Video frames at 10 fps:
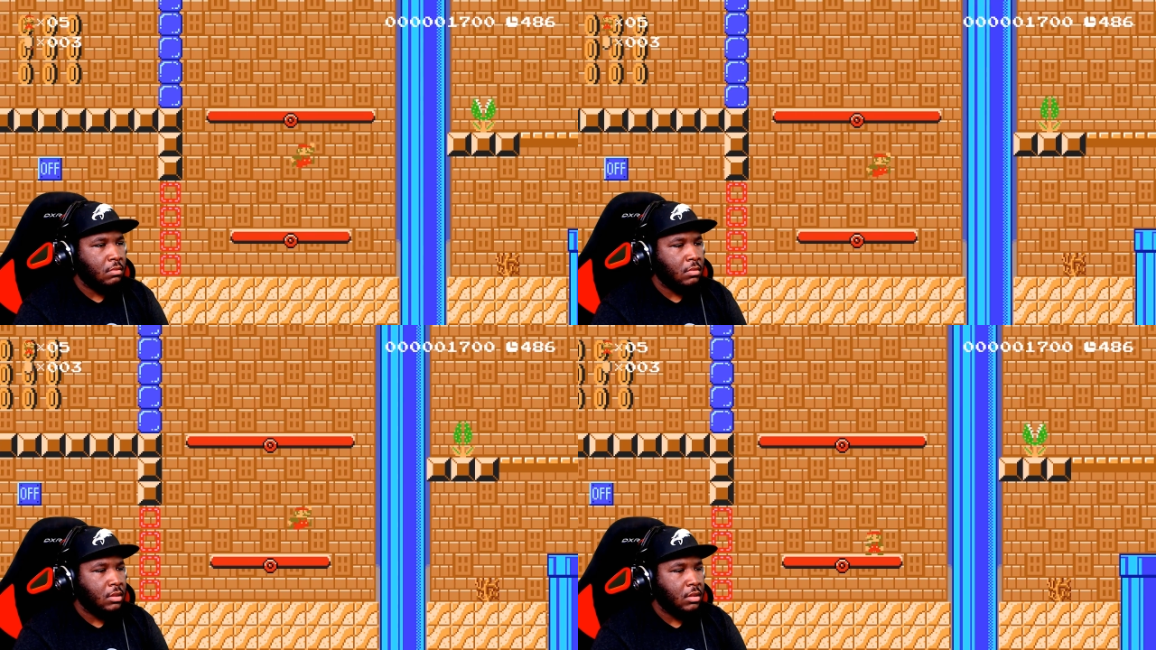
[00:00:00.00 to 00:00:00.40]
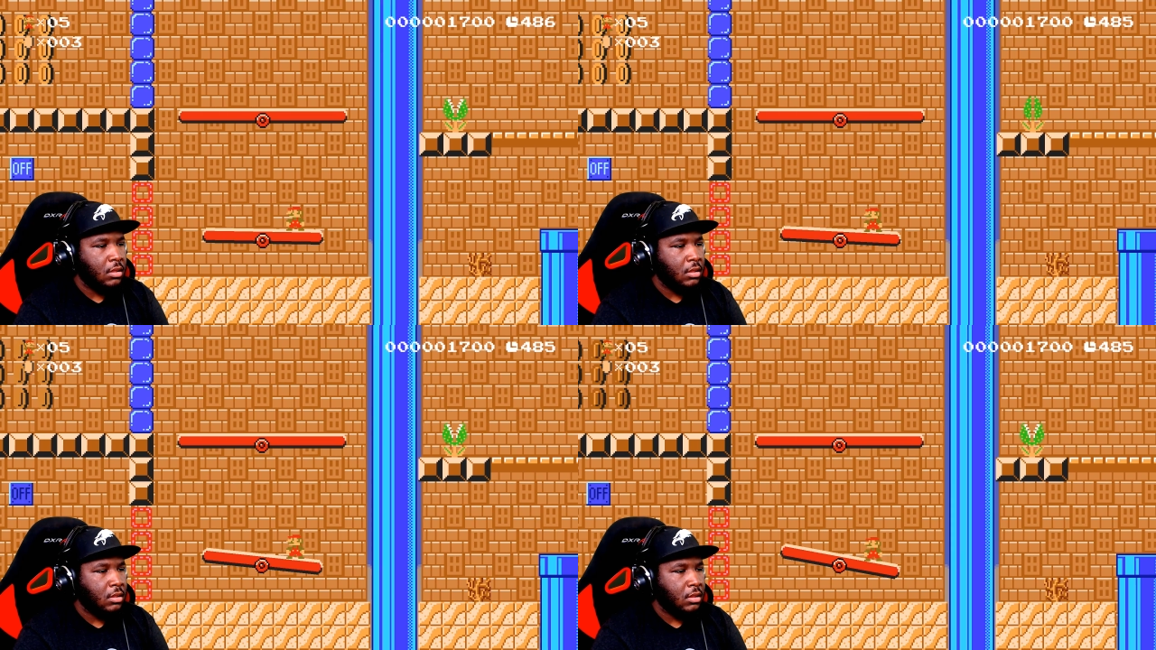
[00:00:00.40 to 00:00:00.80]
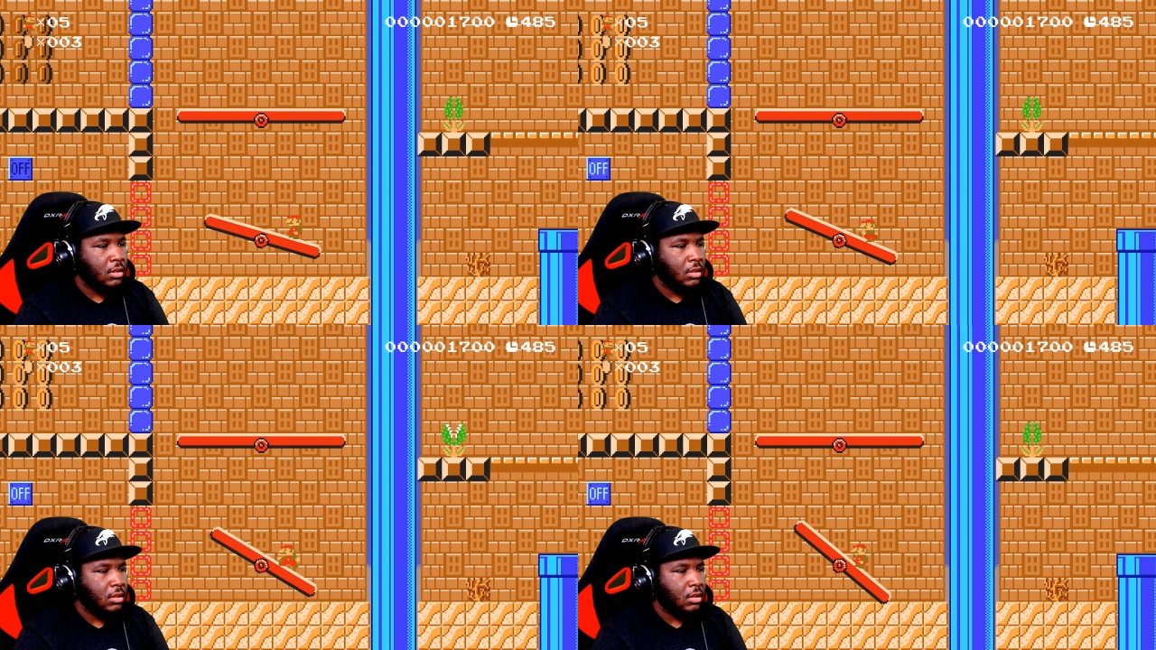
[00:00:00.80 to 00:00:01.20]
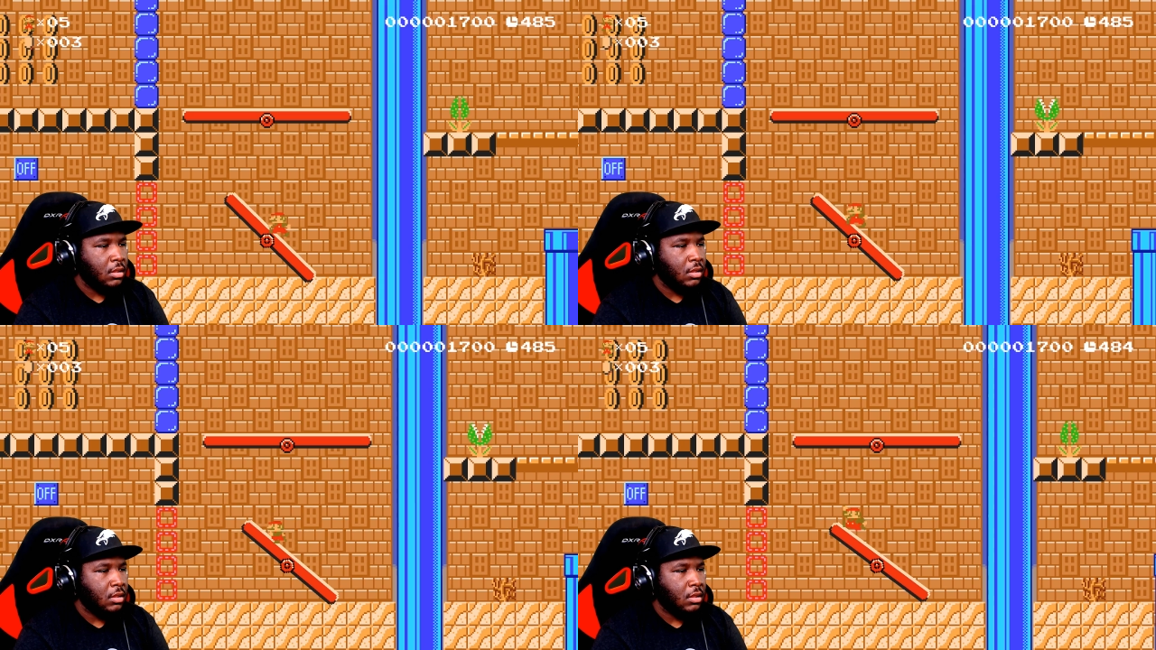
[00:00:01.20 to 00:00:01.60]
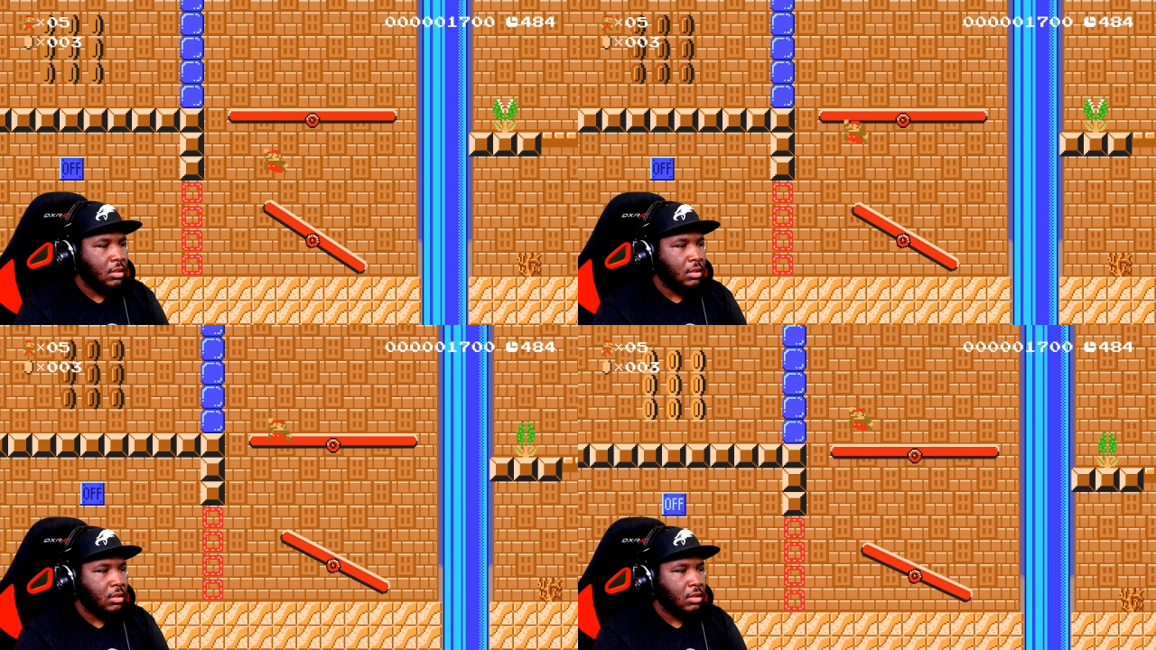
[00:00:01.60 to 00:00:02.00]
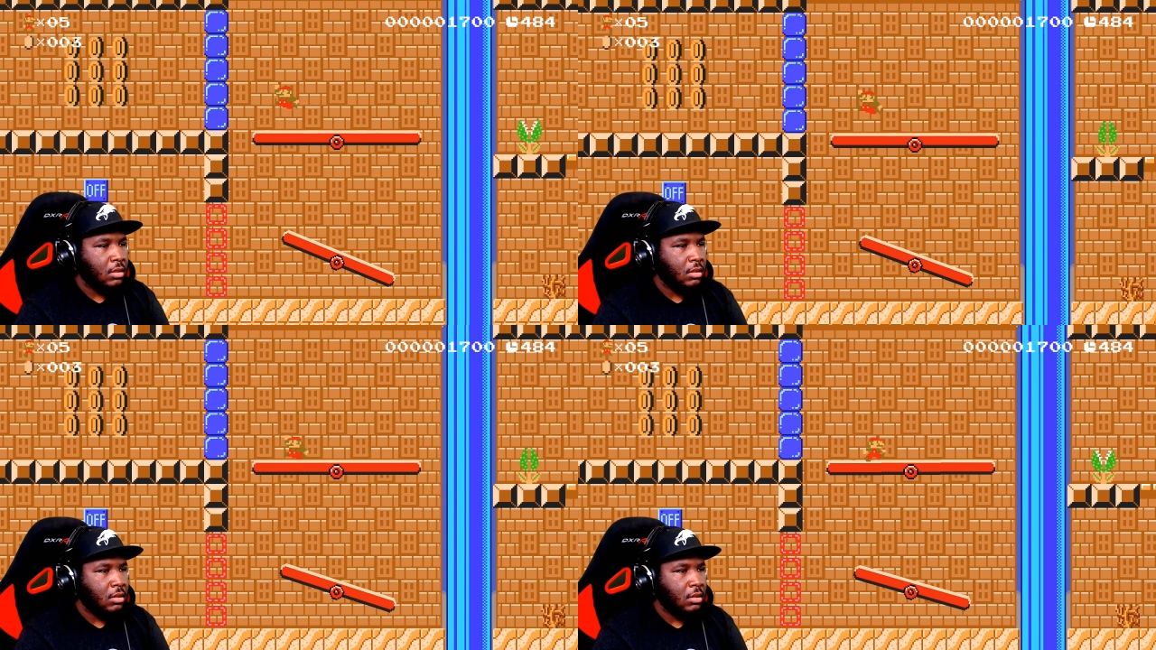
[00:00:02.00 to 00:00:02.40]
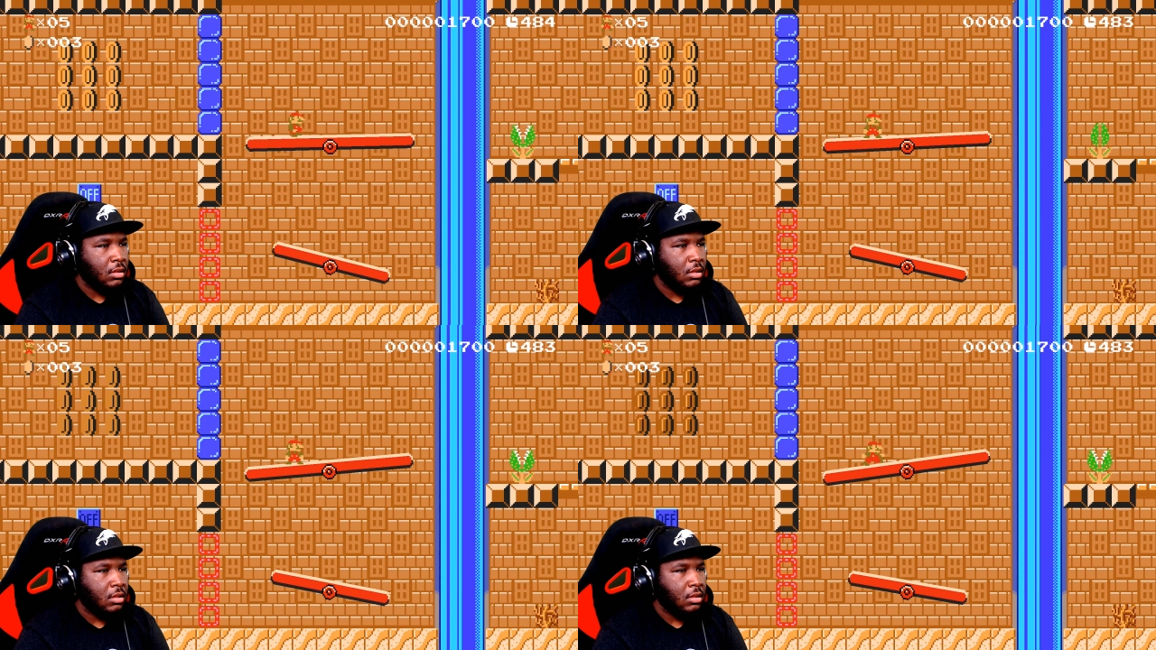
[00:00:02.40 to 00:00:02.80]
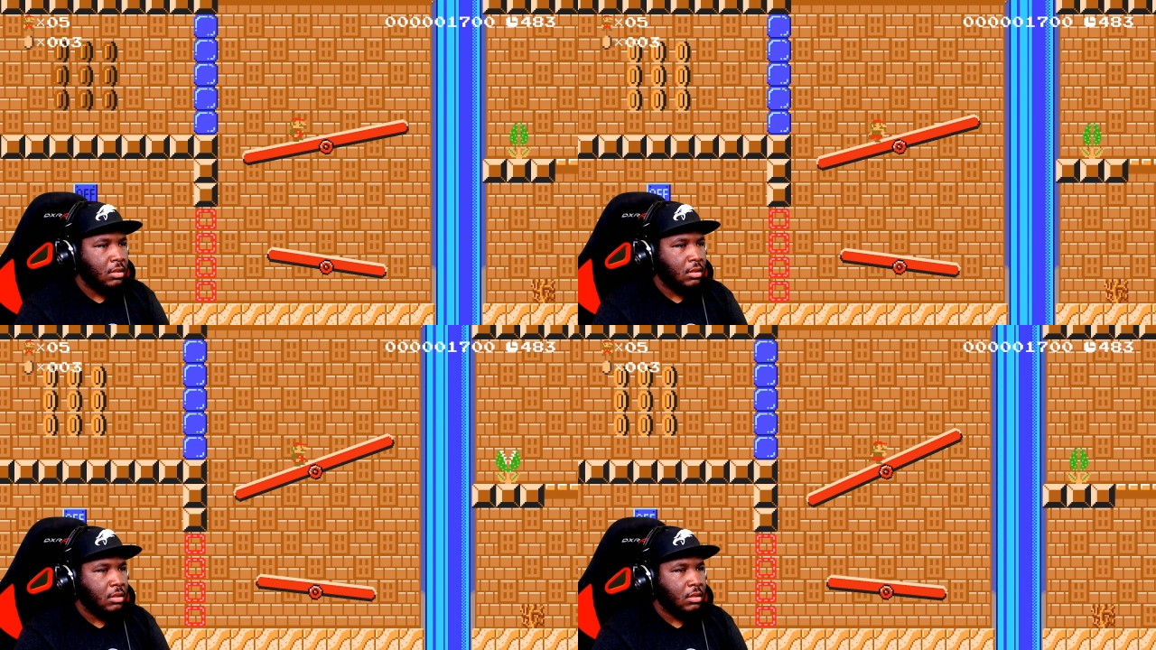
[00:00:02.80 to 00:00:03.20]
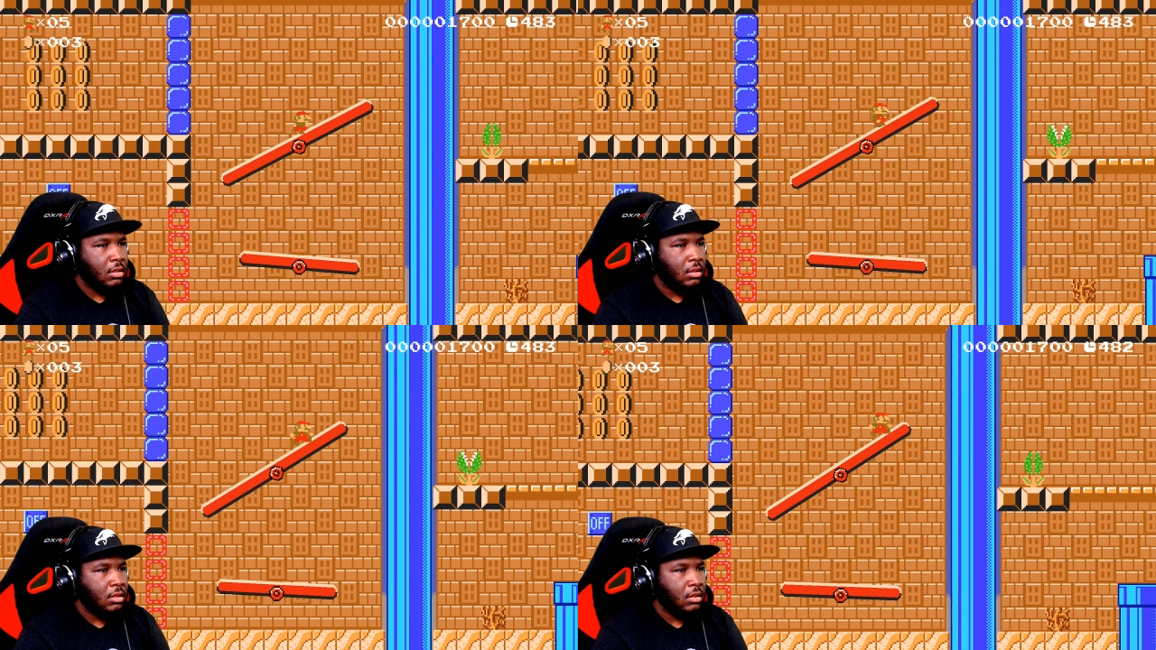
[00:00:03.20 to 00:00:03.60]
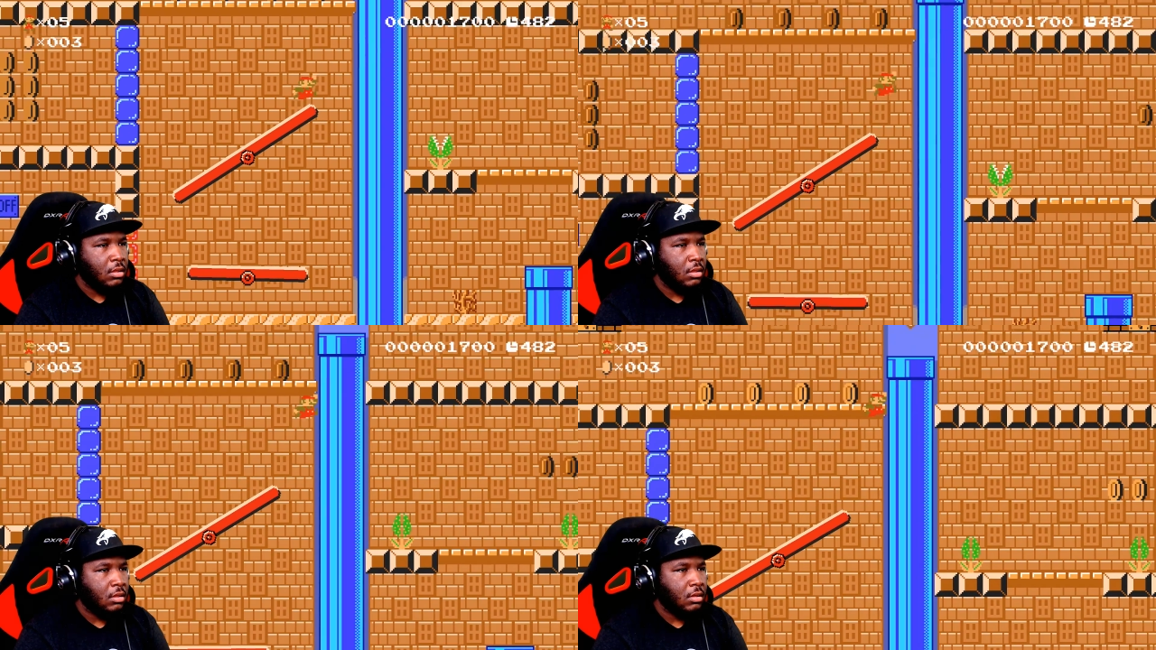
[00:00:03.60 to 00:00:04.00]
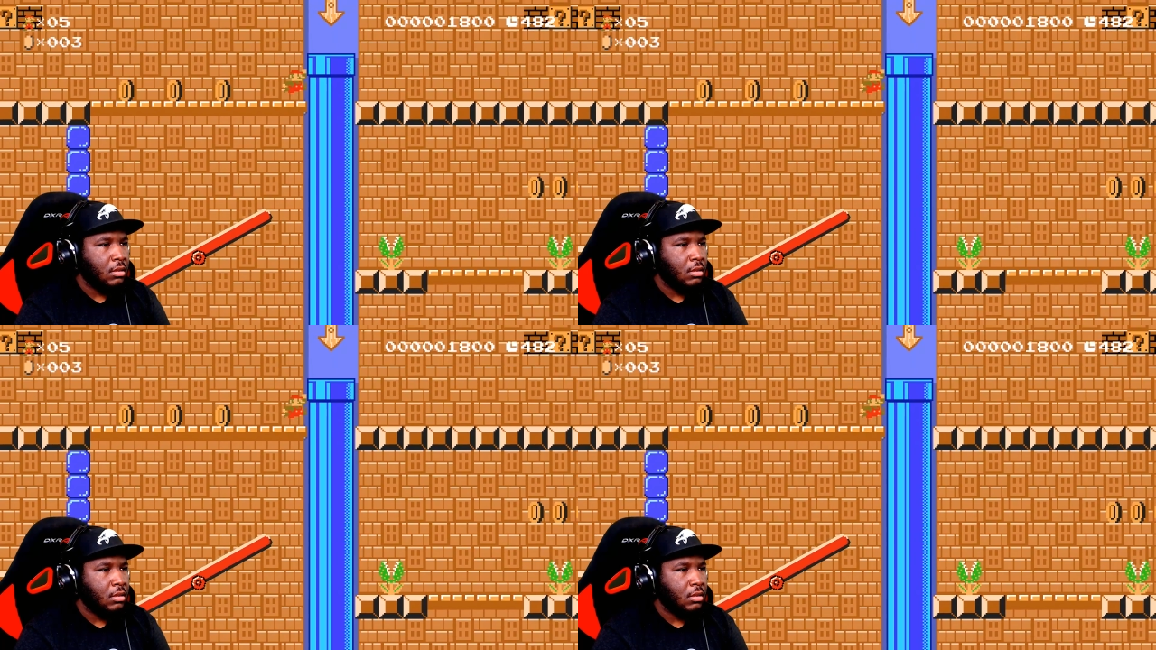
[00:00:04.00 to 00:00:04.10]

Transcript: [no speech]